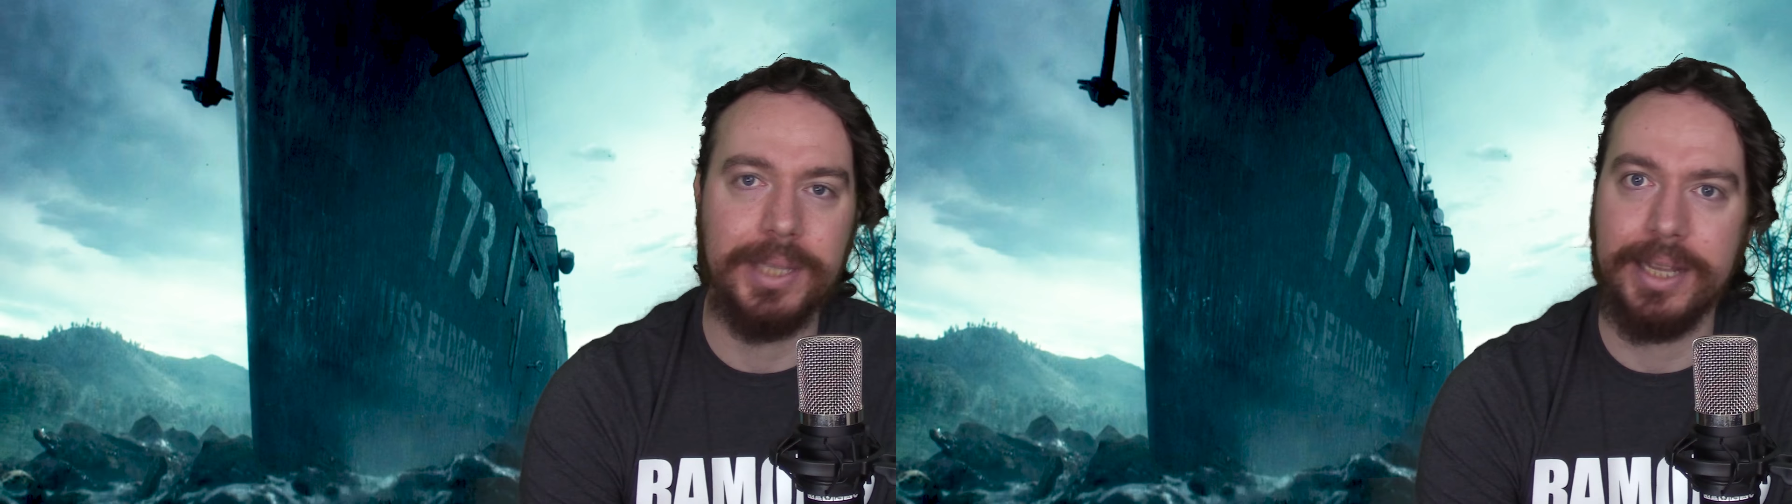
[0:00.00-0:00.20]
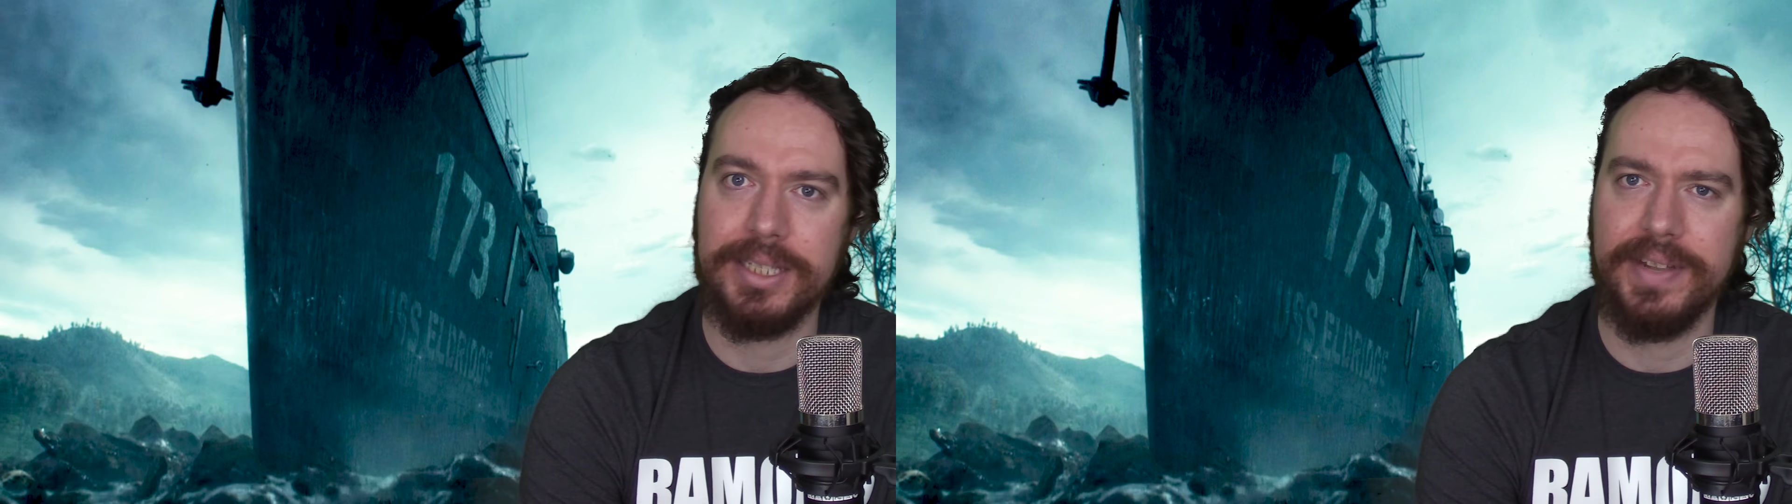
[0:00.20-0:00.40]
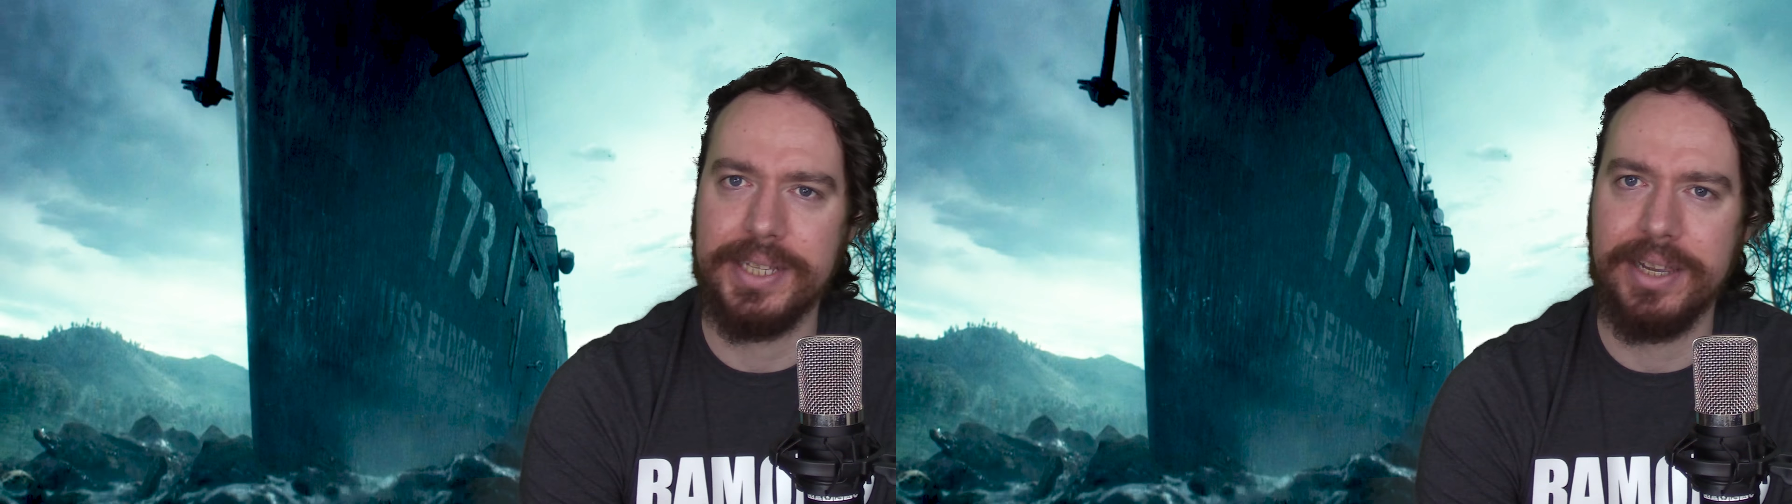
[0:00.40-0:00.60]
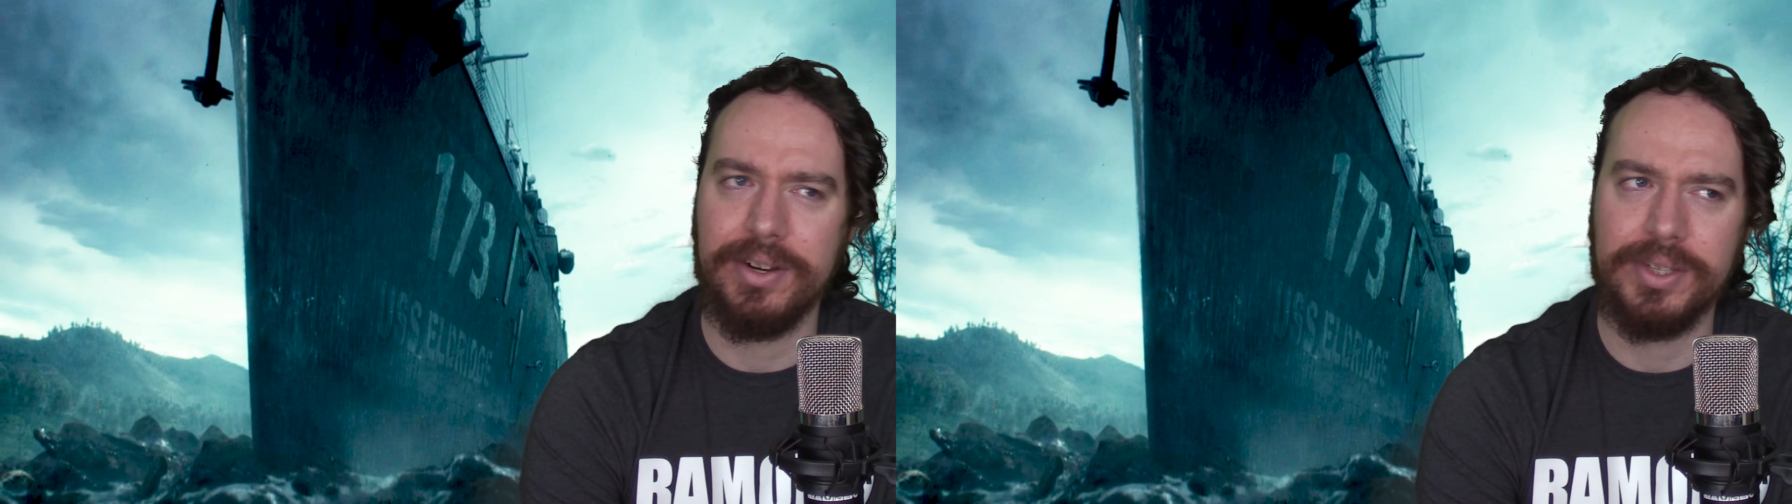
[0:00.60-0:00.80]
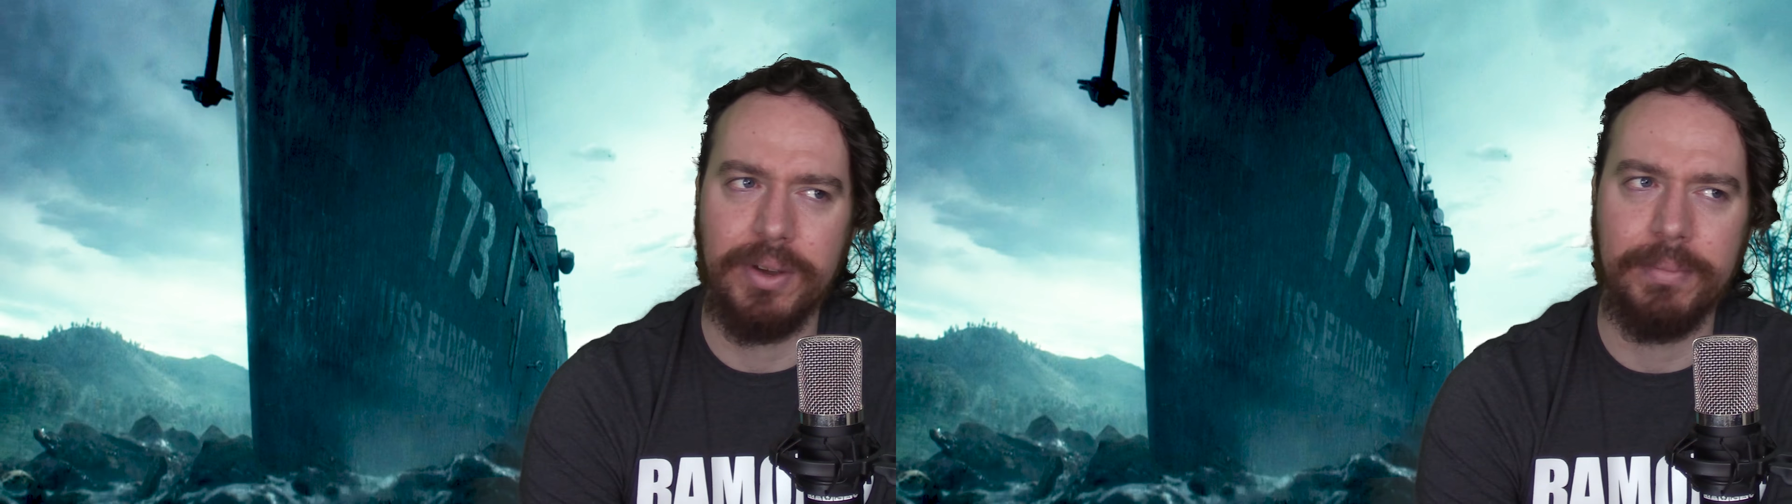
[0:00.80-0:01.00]
the Nexus event
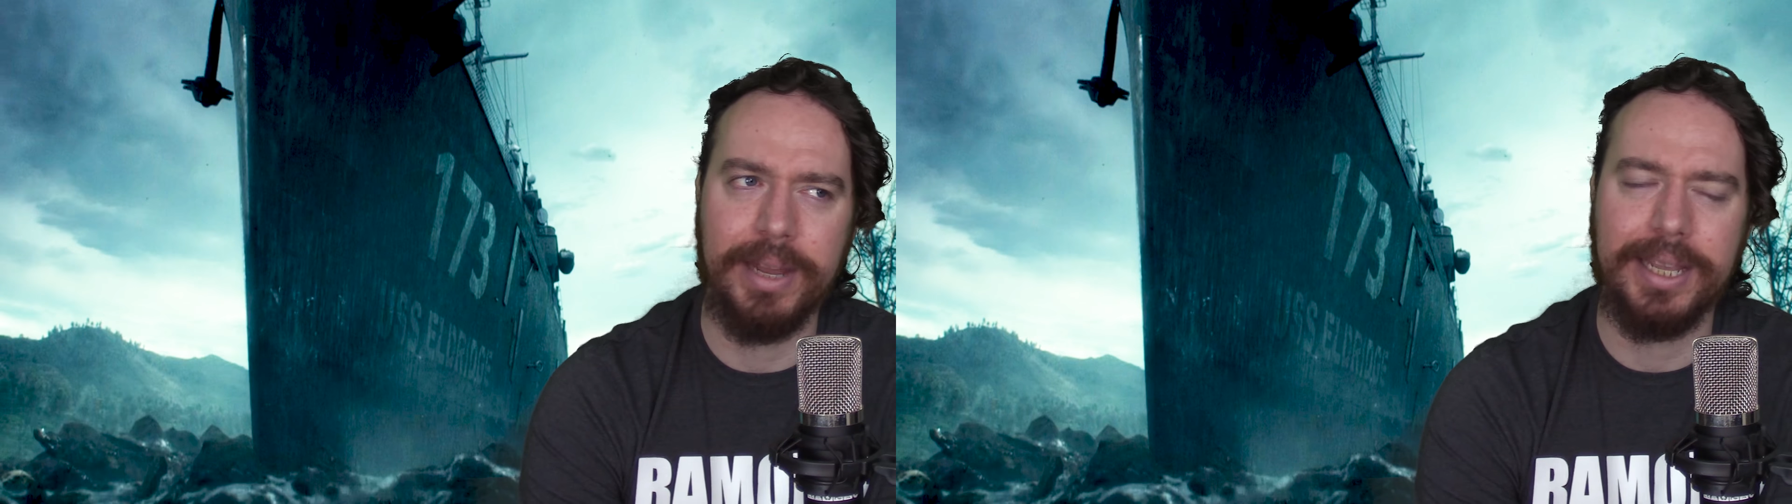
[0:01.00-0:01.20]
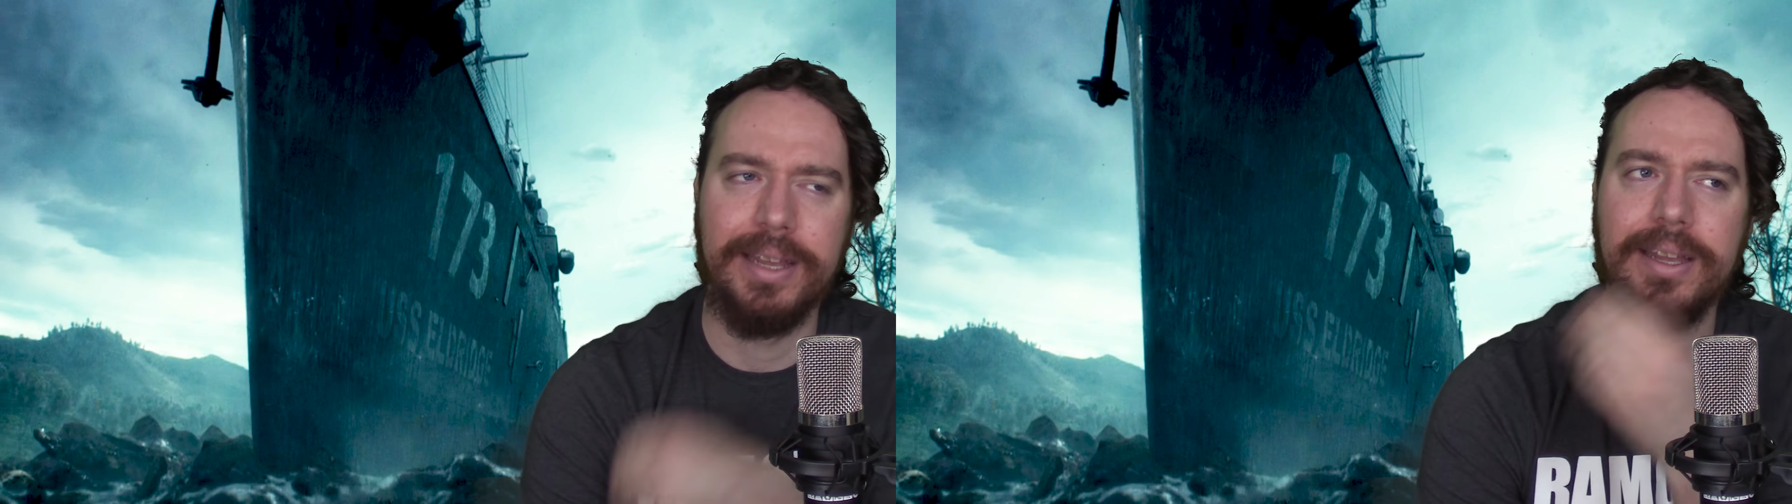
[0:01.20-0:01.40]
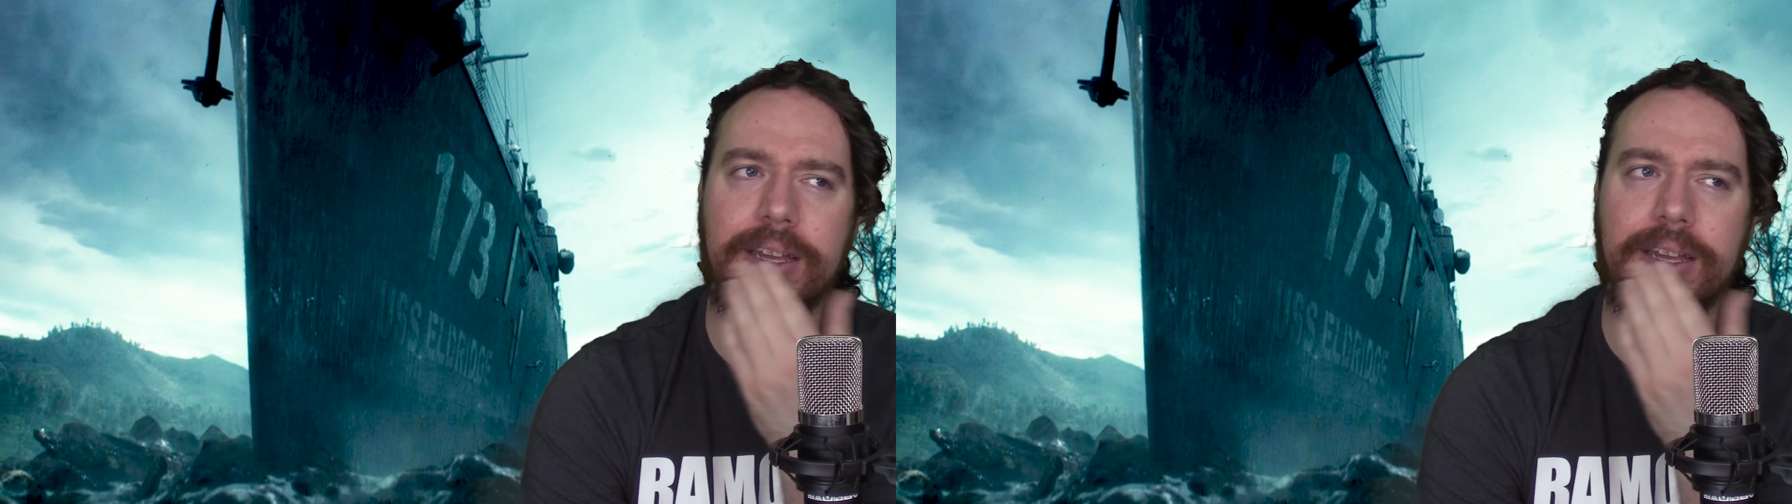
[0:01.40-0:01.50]
here. So I'm like,